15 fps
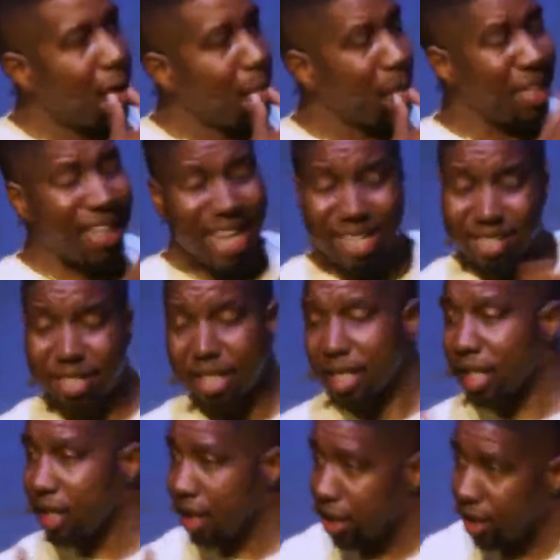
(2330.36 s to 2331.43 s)
But less than
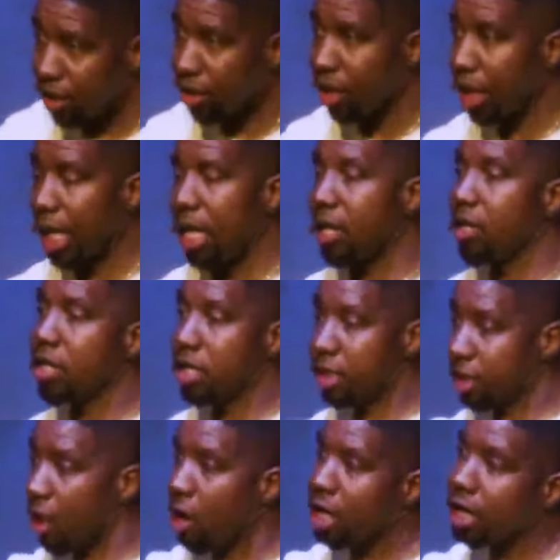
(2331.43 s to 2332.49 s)
a year later, to
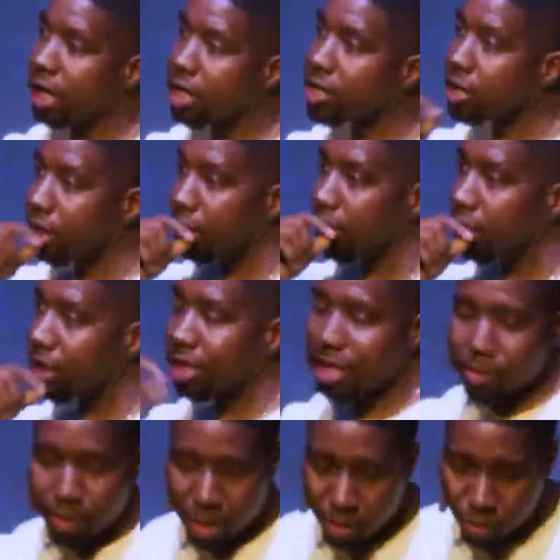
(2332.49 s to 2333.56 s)
start this year, this
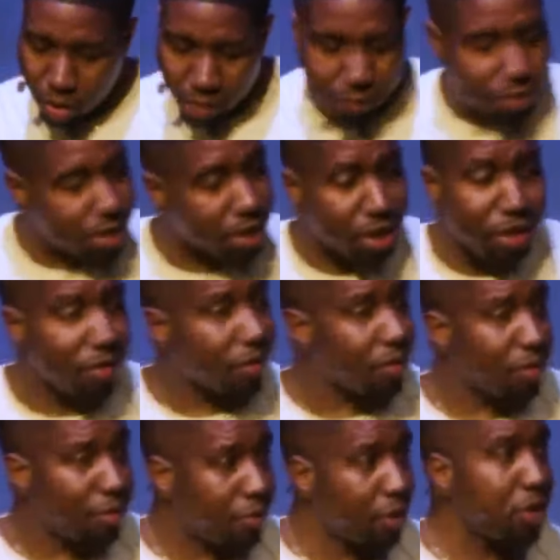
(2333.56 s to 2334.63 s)
has been the roughest year
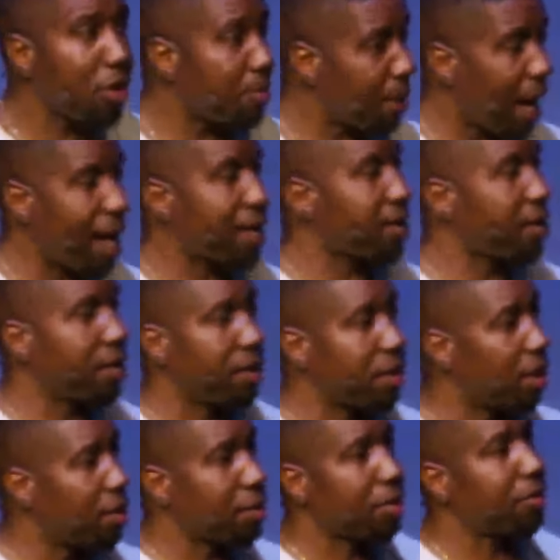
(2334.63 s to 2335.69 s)
for, for your pastor in
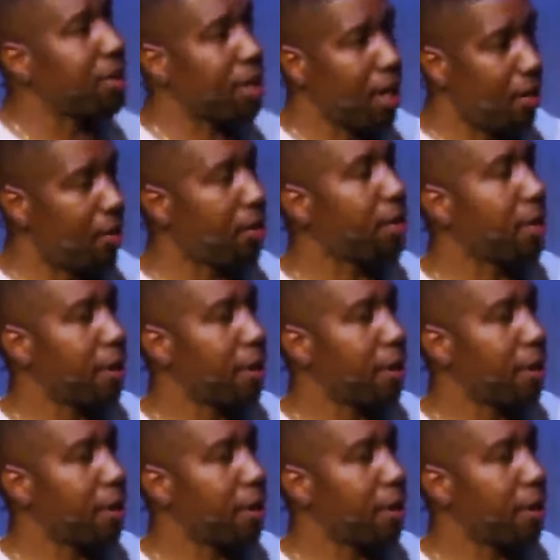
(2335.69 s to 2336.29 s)
terms of his health.